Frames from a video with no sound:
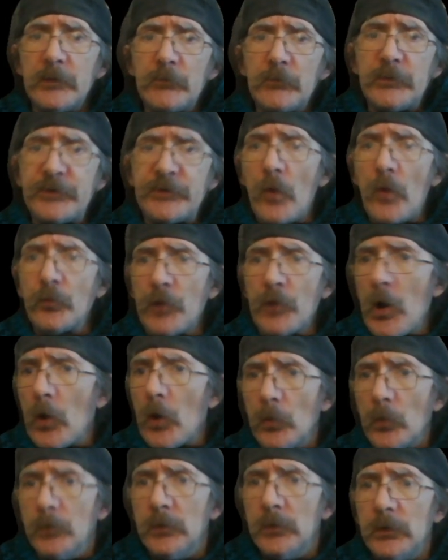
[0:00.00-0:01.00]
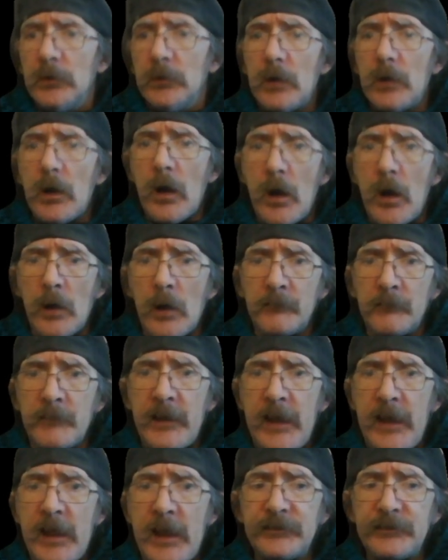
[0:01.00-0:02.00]
We don't know.
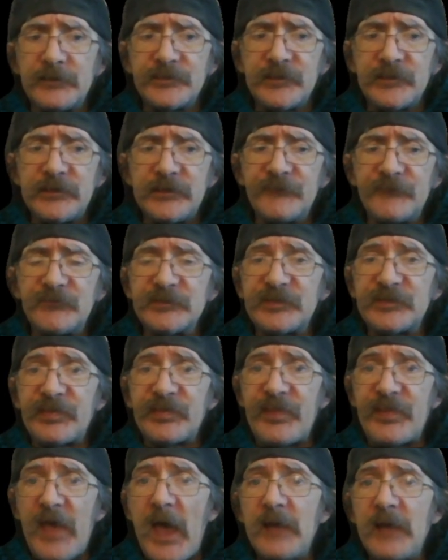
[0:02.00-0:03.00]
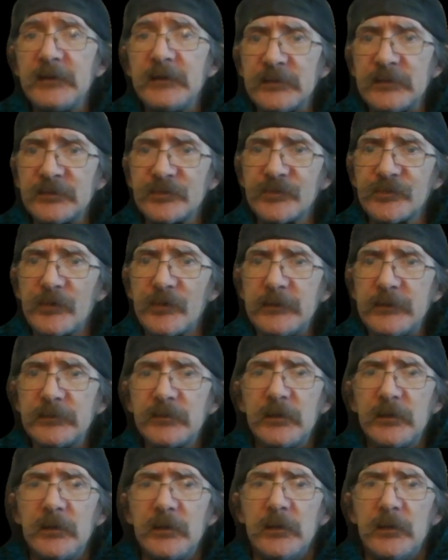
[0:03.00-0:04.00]
Anne doesn't give us that insight.